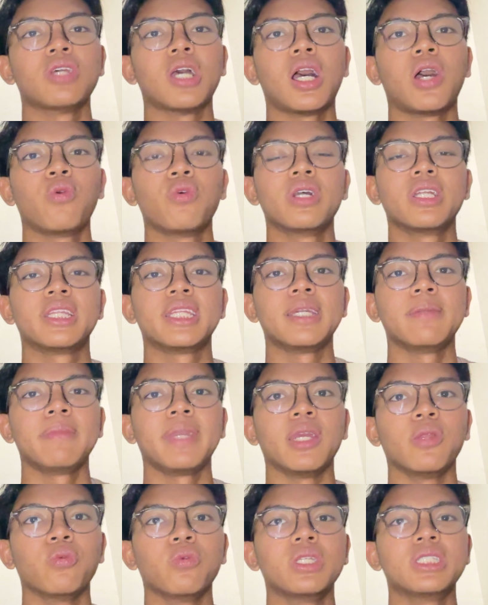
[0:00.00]
our
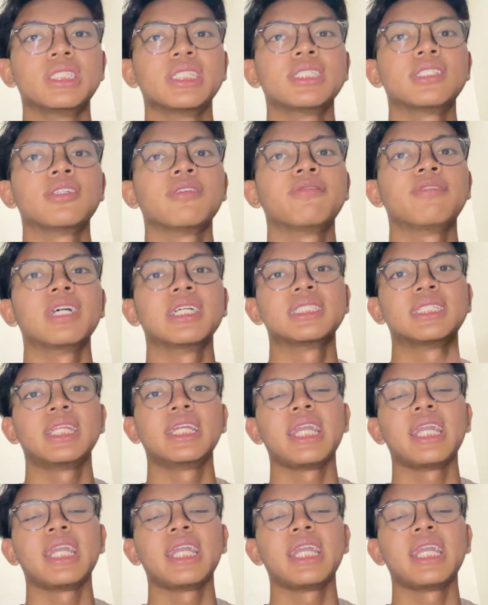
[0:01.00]
teammate, which is firstly